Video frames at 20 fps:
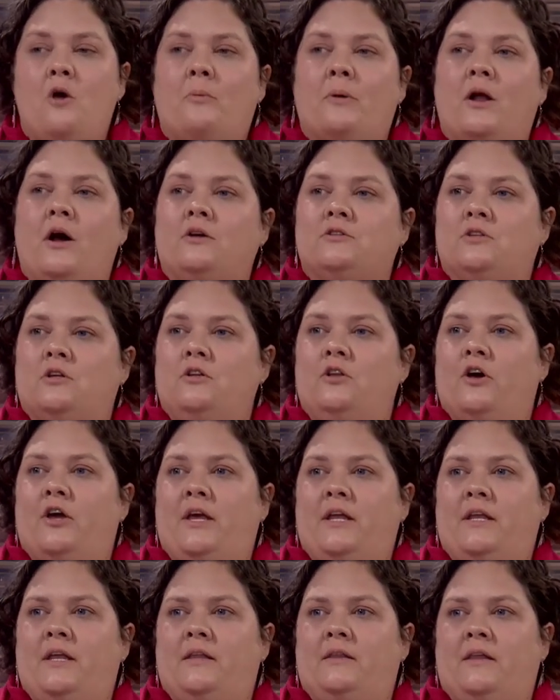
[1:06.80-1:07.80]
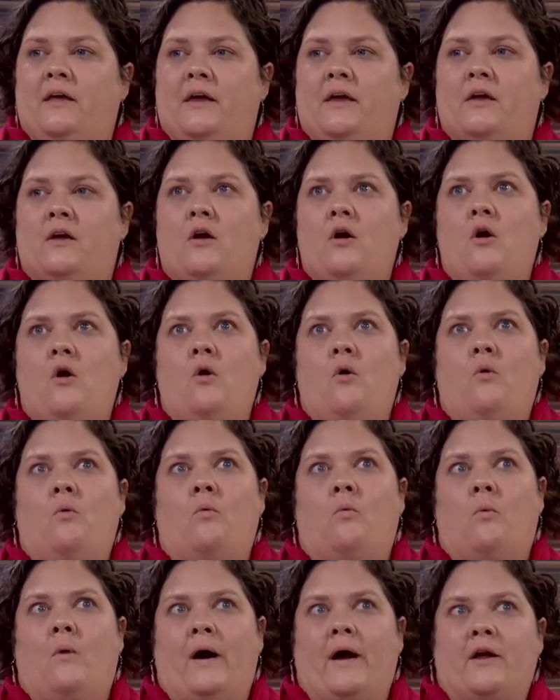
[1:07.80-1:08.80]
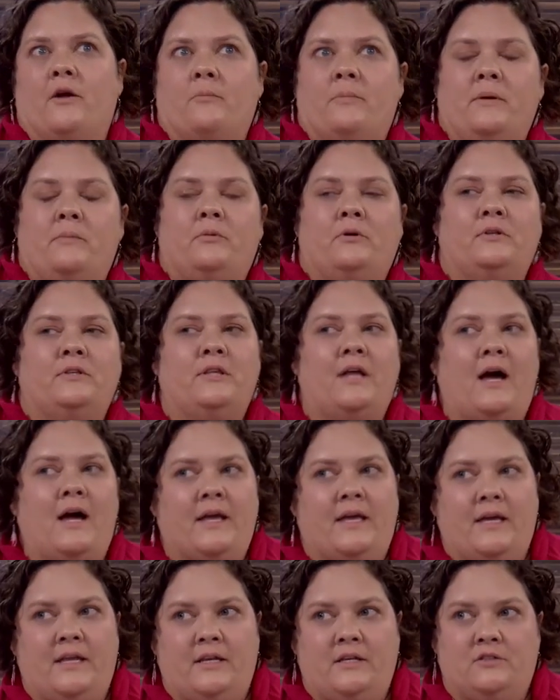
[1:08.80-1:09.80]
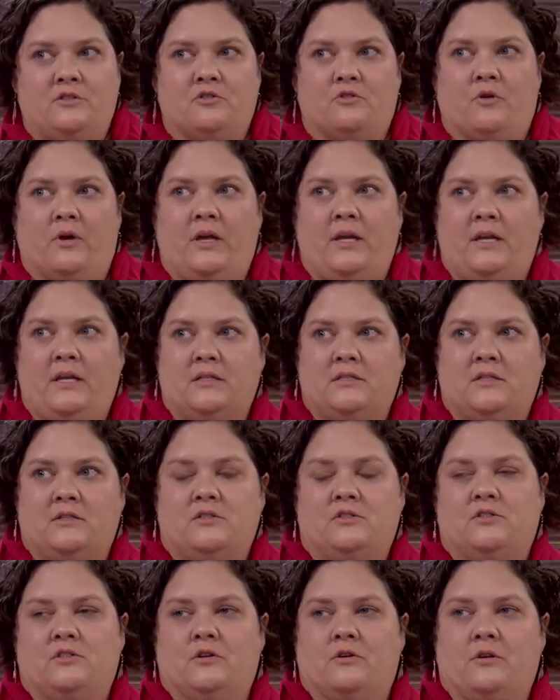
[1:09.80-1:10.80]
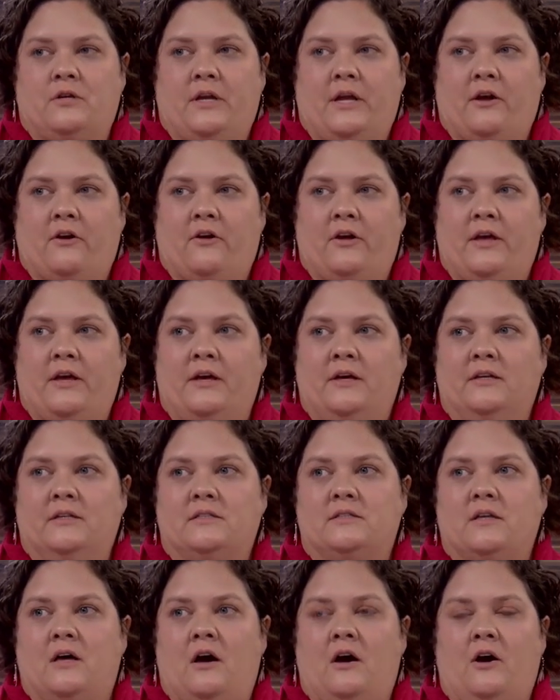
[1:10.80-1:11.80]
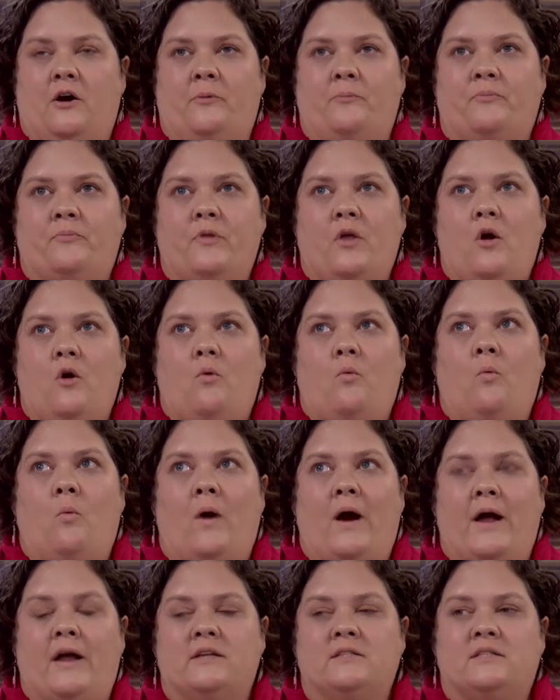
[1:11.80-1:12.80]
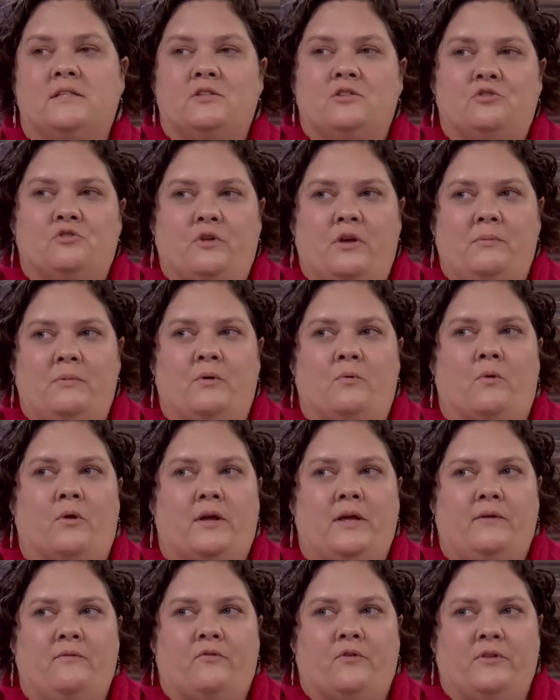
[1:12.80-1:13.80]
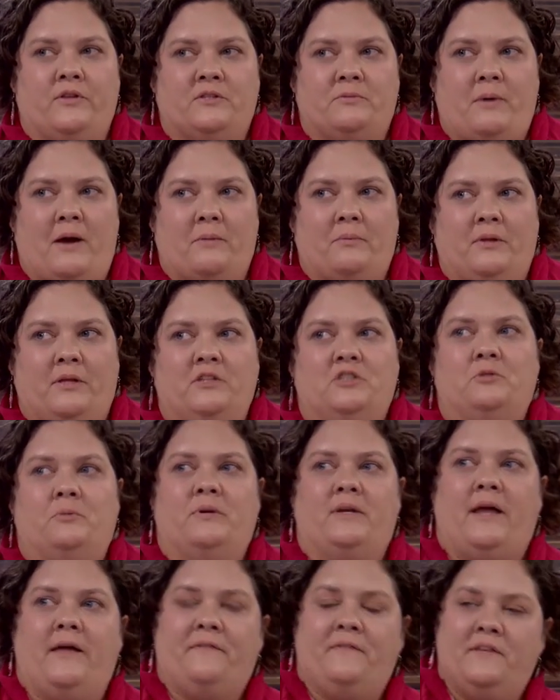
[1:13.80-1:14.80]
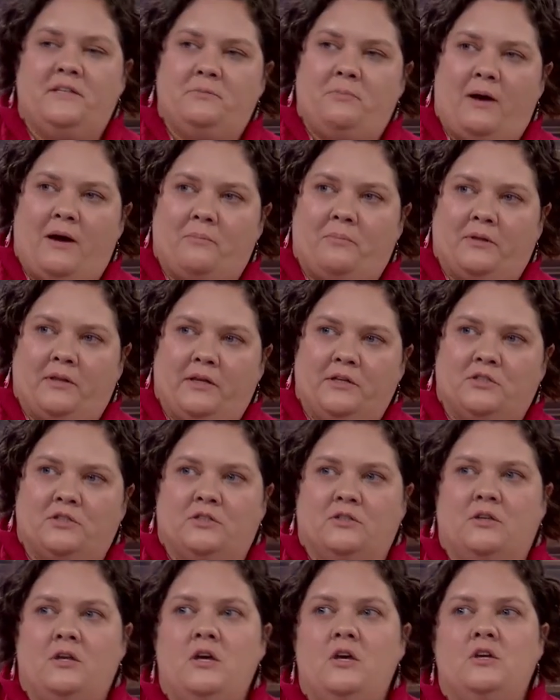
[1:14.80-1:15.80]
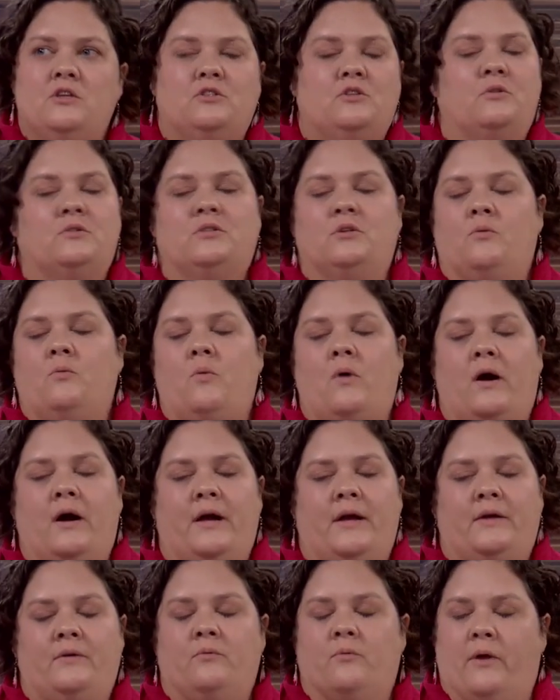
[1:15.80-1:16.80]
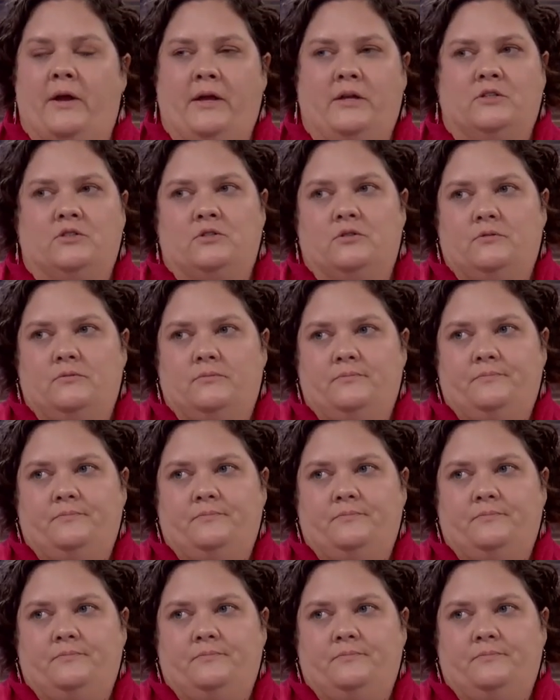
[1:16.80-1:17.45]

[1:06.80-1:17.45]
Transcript: but also looking in like, why are people not getting screenings in certain areas? Um, why is this treatment working for this population but not this population? So it's a wide range.